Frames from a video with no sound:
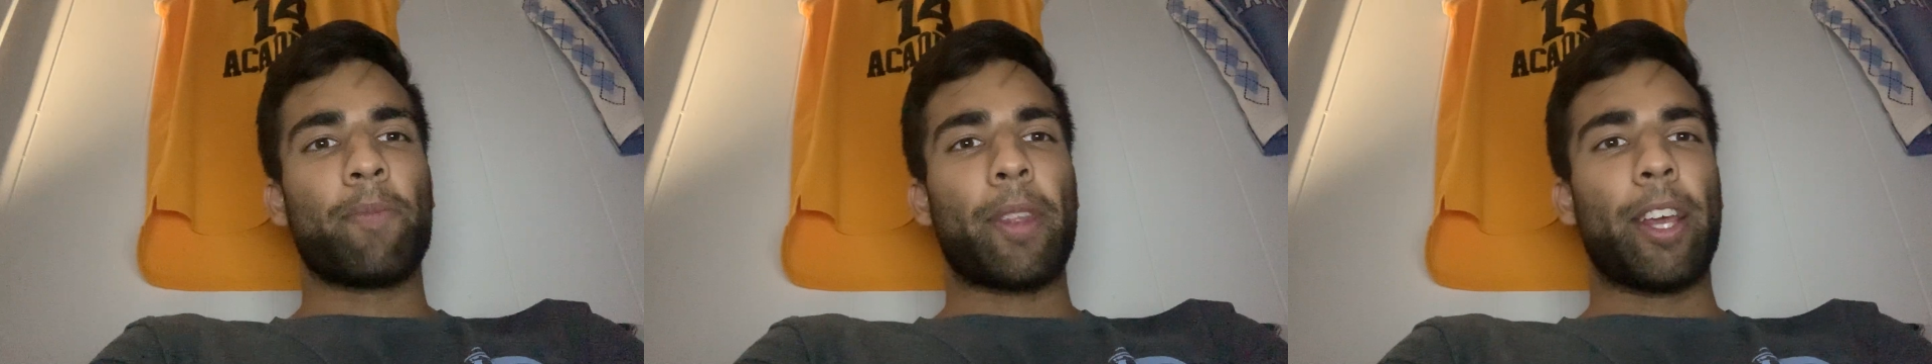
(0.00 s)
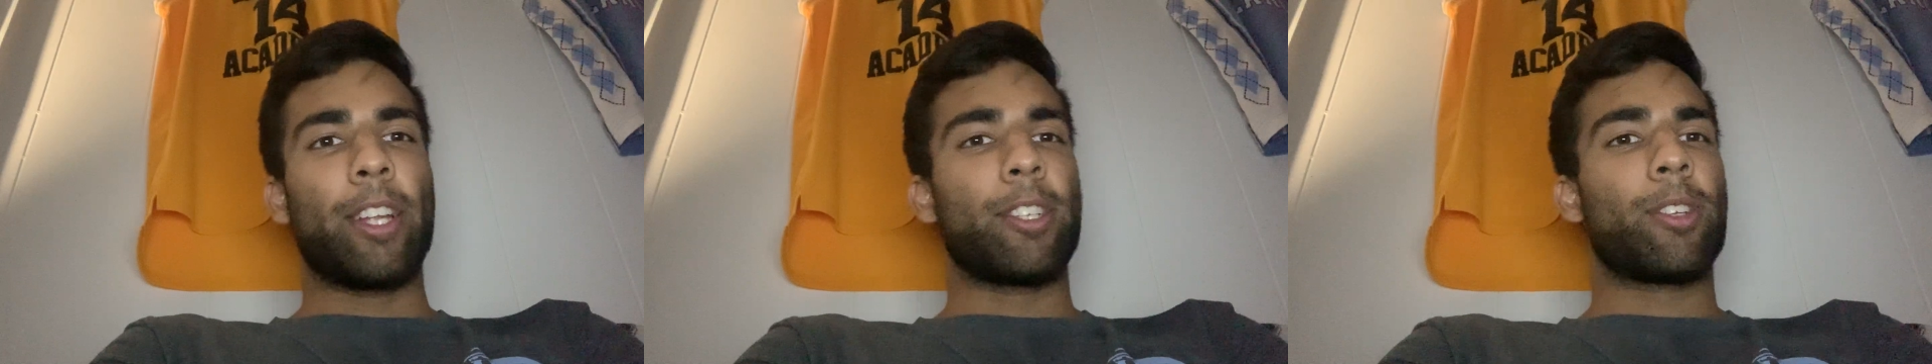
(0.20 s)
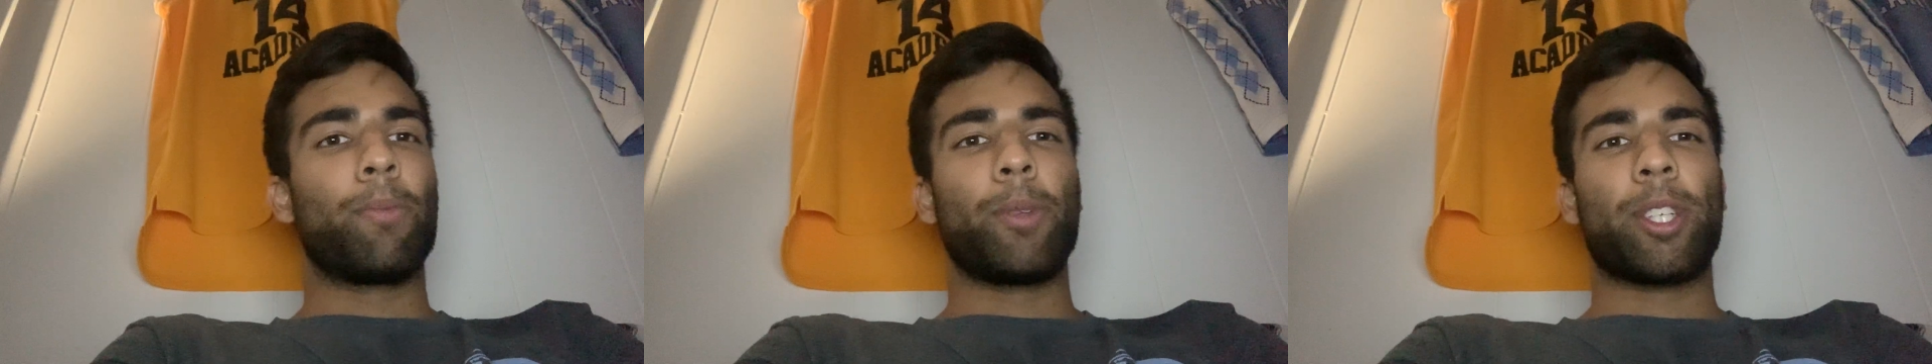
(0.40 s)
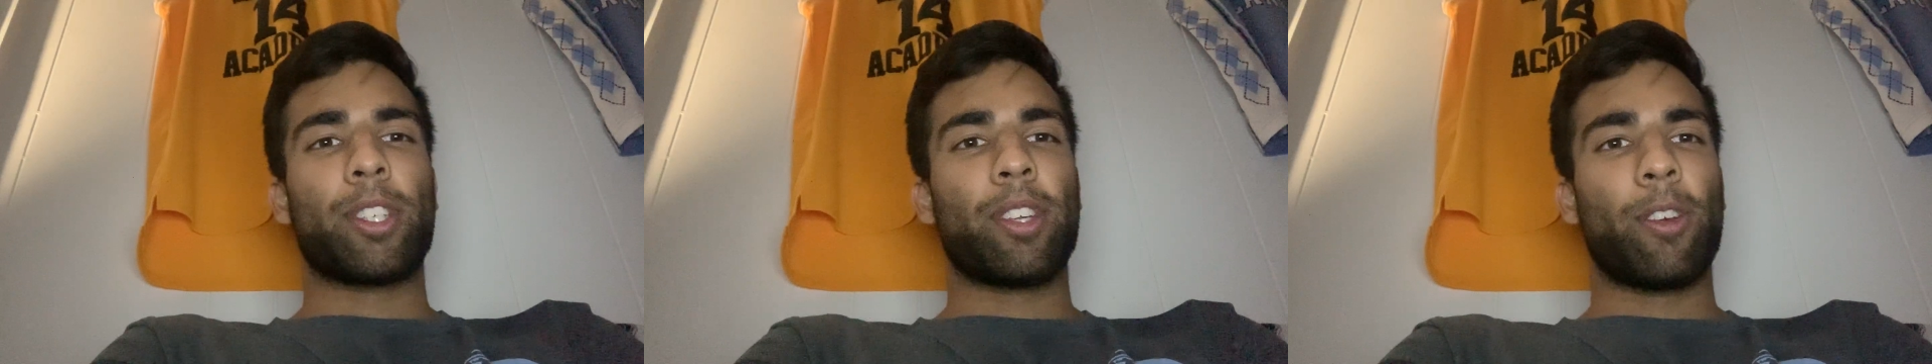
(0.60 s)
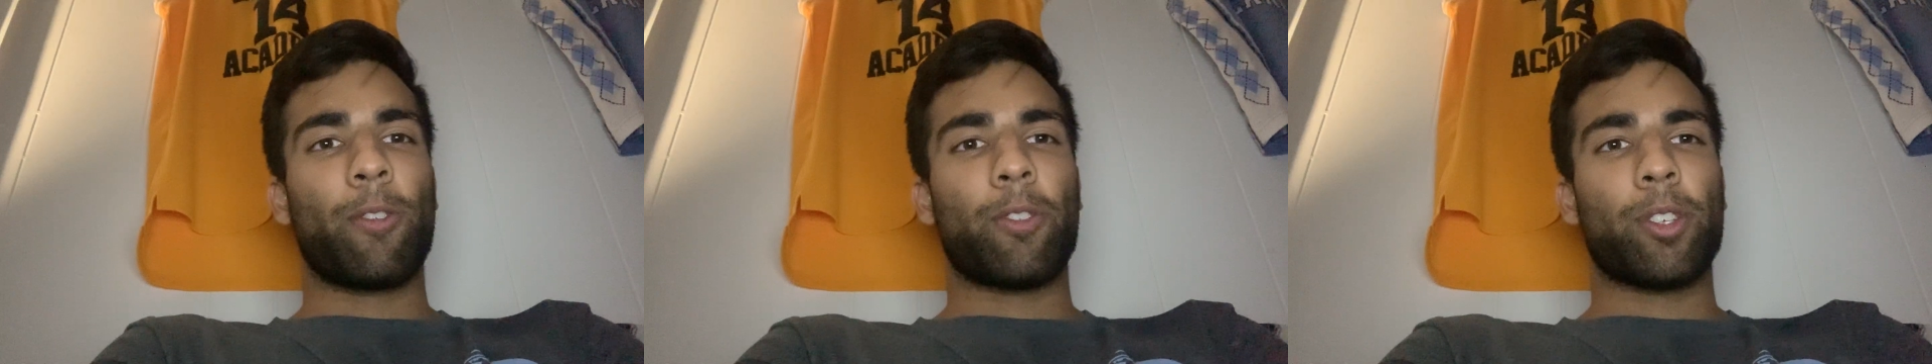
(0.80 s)

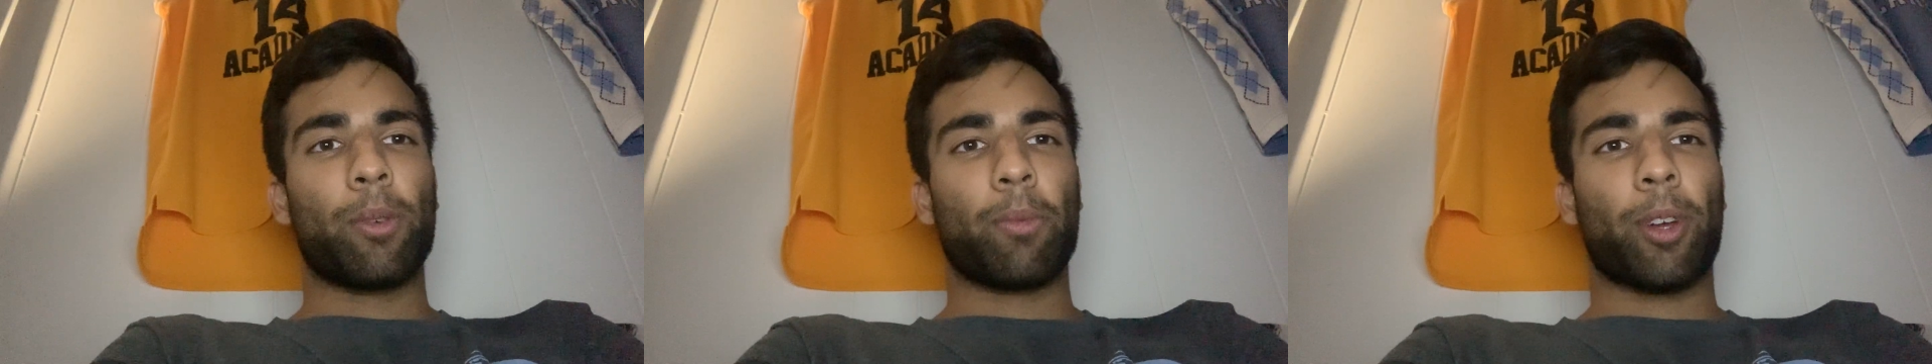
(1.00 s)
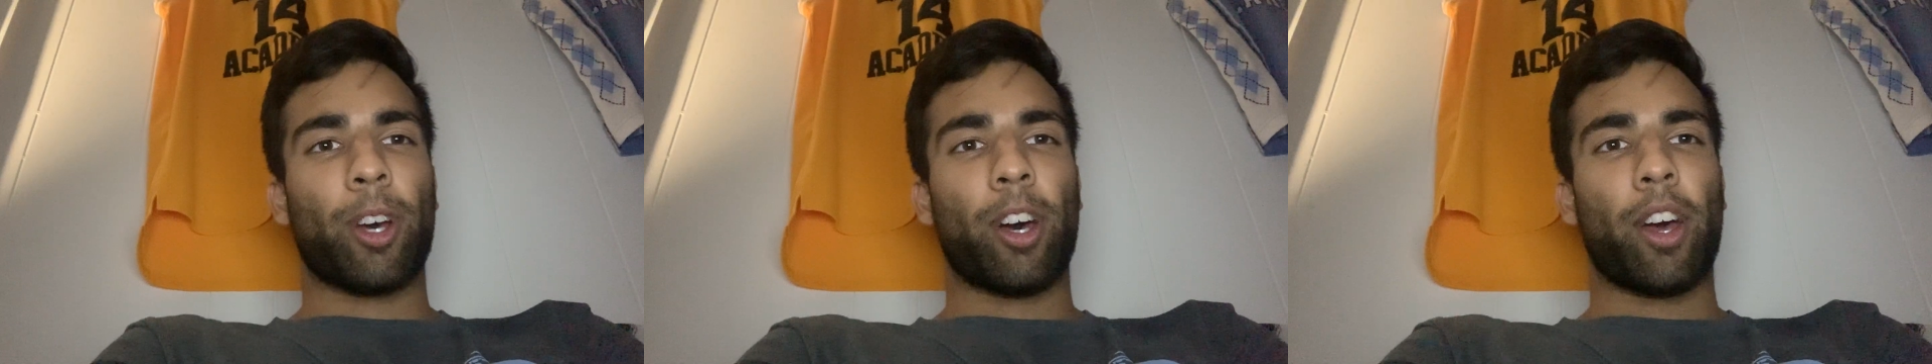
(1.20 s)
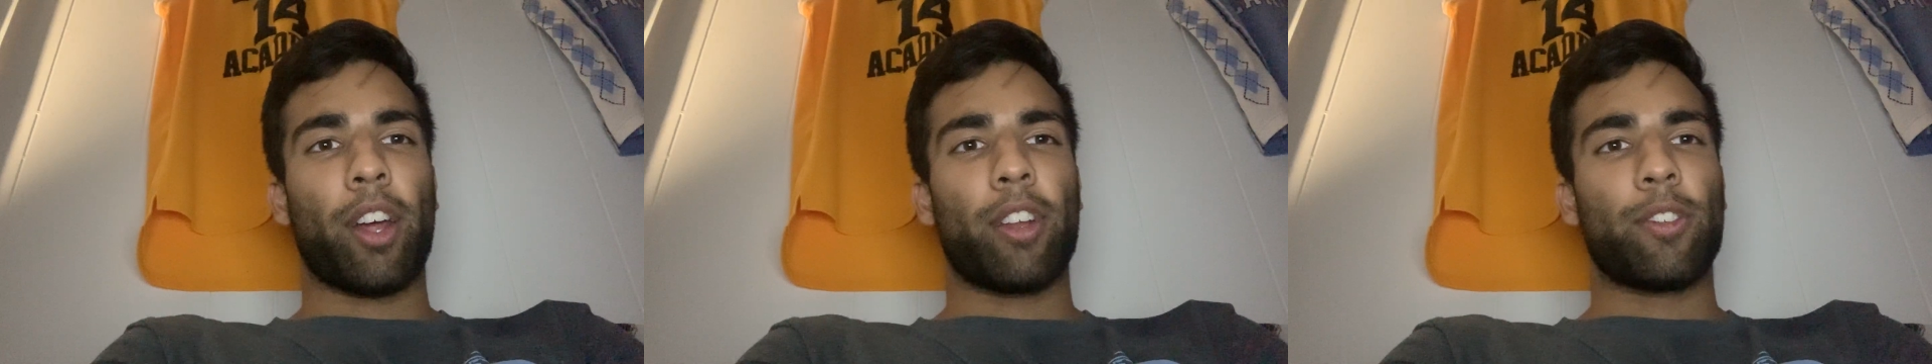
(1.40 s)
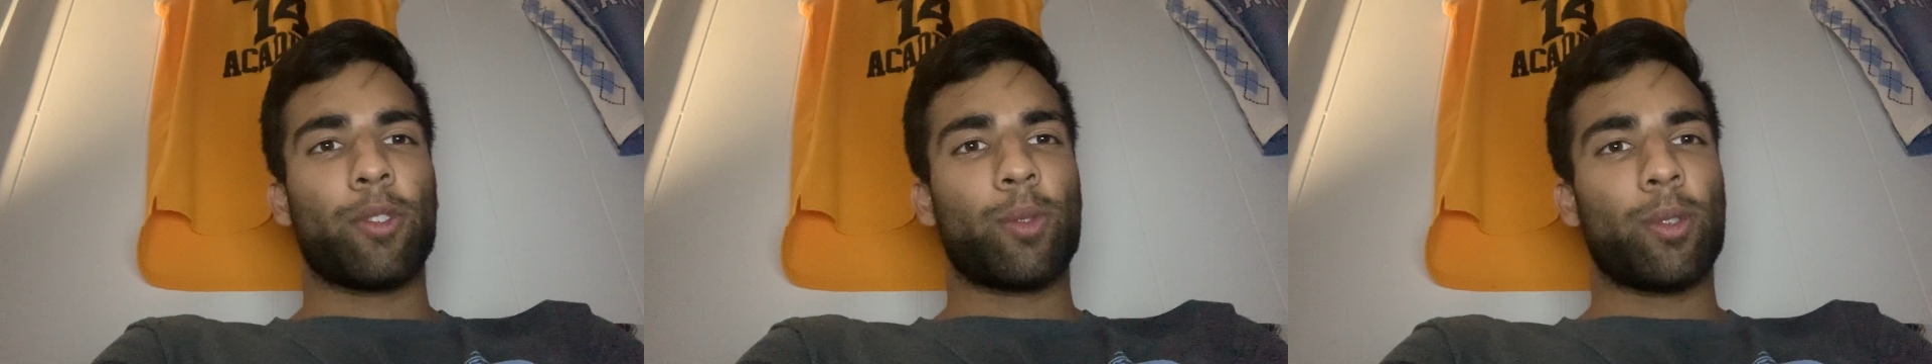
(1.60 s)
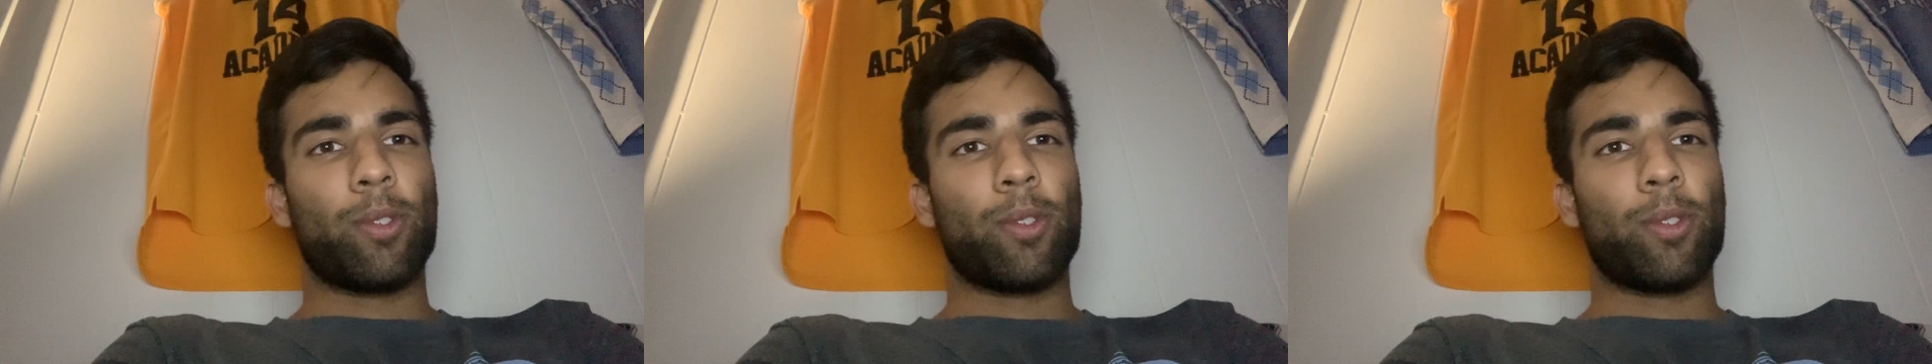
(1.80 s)
intimacy of some kind,